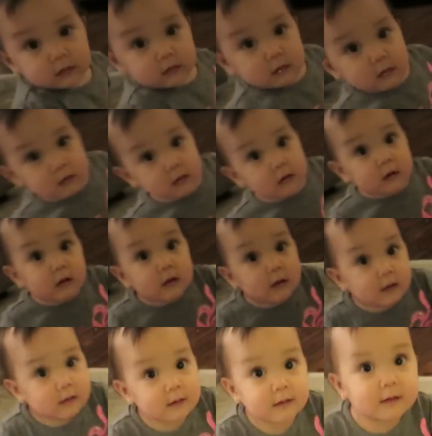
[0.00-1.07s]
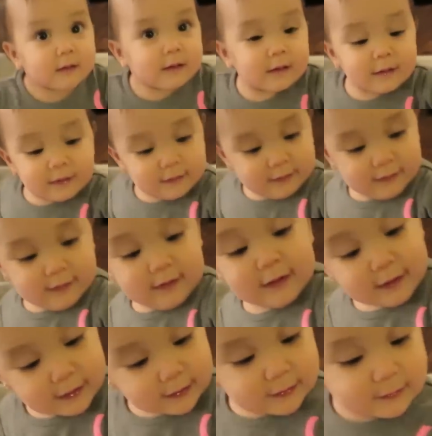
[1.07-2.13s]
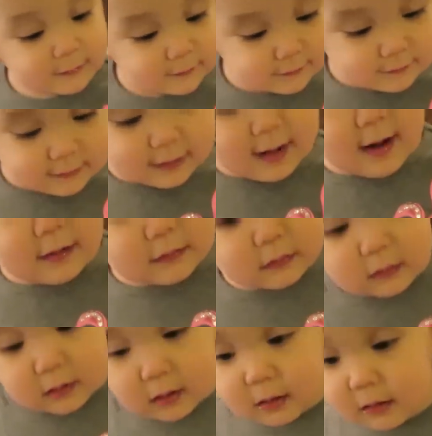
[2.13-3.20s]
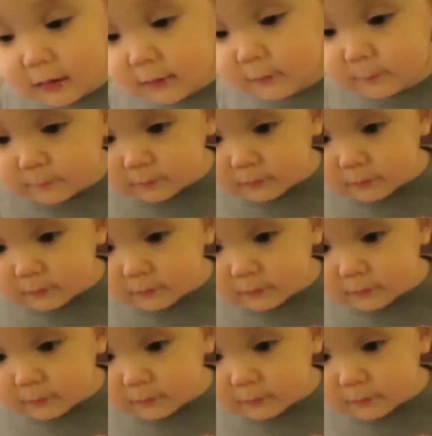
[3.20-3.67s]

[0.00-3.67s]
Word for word: what is that? Give that to mommy. Thank you.